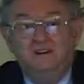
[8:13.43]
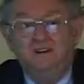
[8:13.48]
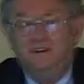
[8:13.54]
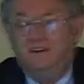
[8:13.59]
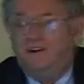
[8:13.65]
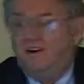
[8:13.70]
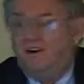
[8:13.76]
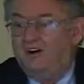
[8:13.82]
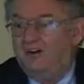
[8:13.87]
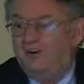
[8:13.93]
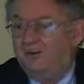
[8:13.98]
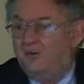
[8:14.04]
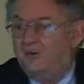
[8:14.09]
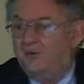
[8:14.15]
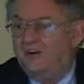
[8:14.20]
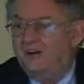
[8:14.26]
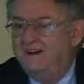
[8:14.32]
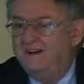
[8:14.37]
There are
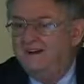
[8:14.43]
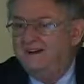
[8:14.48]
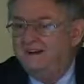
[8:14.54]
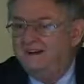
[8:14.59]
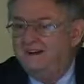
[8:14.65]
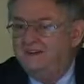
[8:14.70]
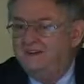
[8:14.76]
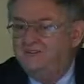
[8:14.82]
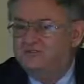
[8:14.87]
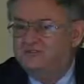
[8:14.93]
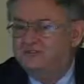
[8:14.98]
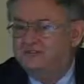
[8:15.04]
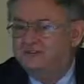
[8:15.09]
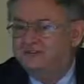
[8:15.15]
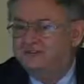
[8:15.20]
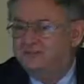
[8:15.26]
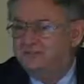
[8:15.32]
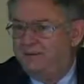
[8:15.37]
nowhere near so
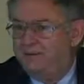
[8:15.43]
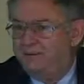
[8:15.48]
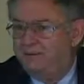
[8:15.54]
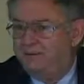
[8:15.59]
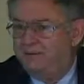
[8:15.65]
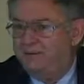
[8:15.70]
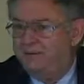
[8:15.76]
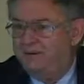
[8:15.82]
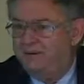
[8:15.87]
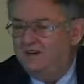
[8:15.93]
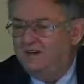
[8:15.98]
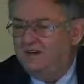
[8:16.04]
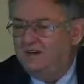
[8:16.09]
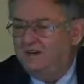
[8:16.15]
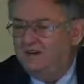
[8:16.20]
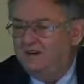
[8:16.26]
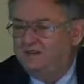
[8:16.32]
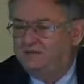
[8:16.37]
many people
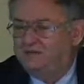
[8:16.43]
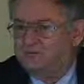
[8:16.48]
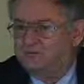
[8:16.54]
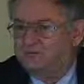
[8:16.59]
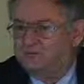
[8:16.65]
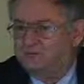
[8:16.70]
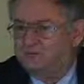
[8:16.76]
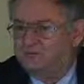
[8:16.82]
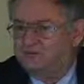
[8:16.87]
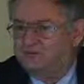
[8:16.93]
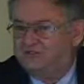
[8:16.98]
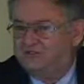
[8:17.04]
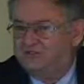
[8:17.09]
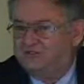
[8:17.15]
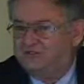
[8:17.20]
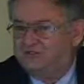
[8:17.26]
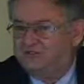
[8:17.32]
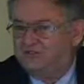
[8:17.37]
who express
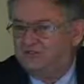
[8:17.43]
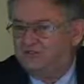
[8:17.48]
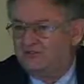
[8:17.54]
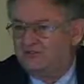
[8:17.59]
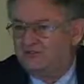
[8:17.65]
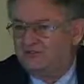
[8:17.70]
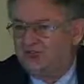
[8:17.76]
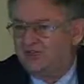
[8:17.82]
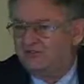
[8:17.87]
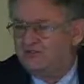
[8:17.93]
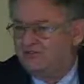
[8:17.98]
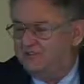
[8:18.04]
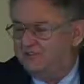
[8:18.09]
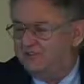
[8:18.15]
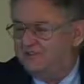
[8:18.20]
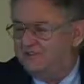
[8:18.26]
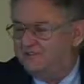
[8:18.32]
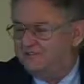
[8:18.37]
such
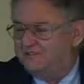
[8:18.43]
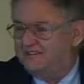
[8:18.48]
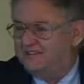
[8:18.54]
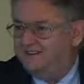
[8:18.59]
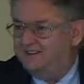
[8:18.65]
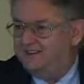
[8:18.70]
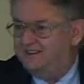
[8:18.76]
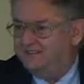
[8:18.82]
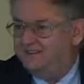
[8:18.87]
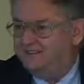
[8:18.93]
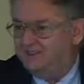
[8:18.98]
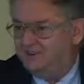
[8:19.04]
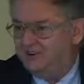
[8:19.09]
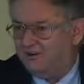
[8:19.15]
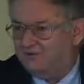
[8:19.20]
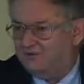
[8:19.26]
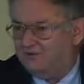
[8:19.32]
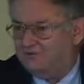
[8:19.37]
passion for
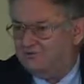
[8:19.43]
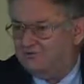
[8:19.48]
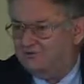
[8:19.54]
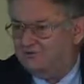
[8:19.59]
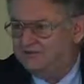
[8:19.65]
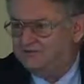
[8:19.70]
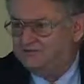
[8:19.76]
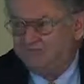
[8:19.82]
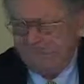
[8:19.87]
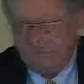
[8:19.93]
nematodes.